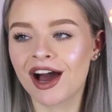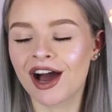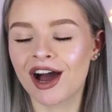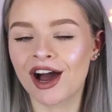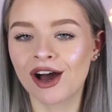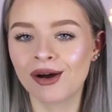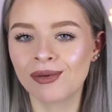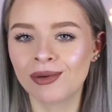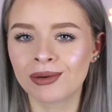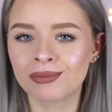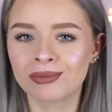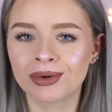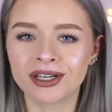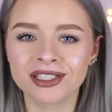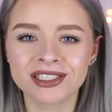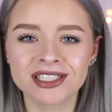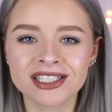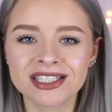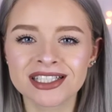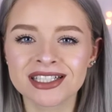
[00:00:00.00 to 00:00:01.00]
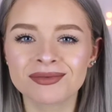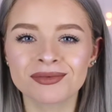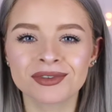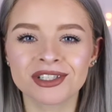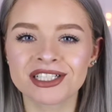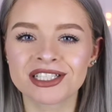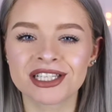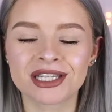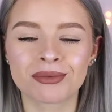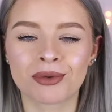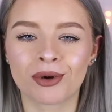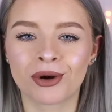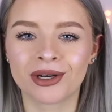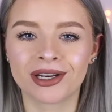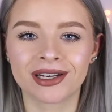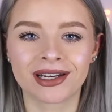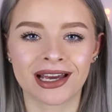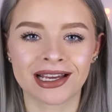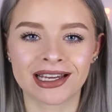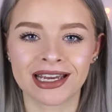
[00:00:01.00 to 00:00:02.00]
um, but I just didn't really see the
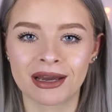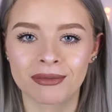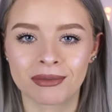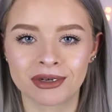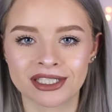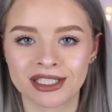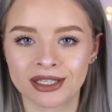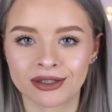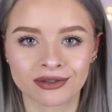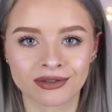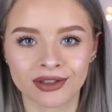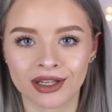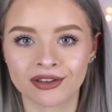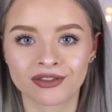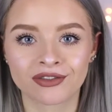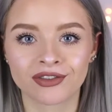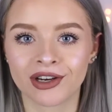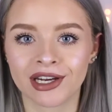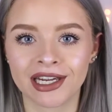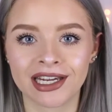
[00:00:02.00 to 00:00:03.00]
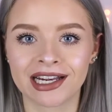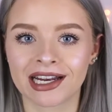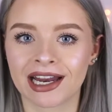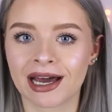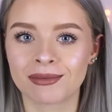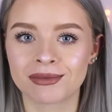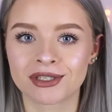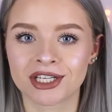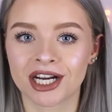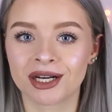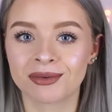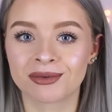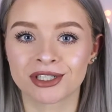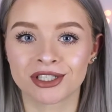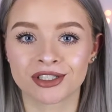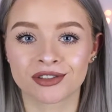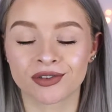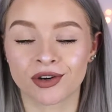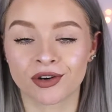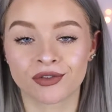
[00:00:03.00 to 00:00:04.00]
point in like getting myself like fully glammed up
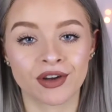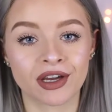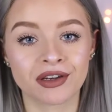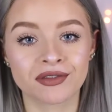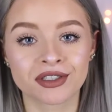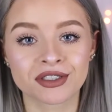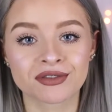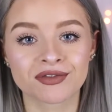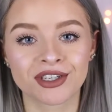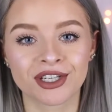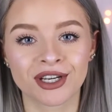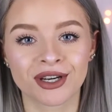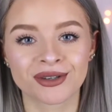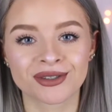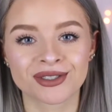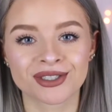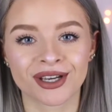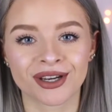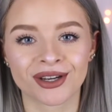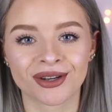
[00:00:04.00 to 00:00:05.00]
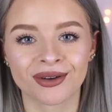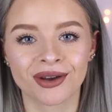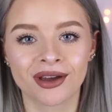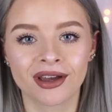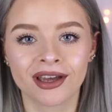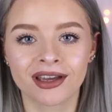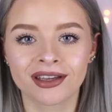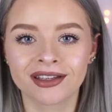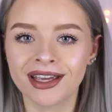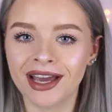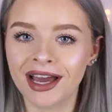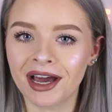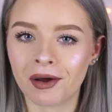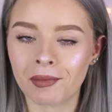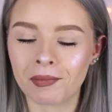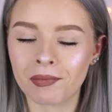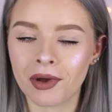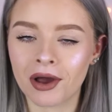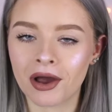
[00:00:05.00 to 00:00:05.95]
just for a favourites video, so yeah,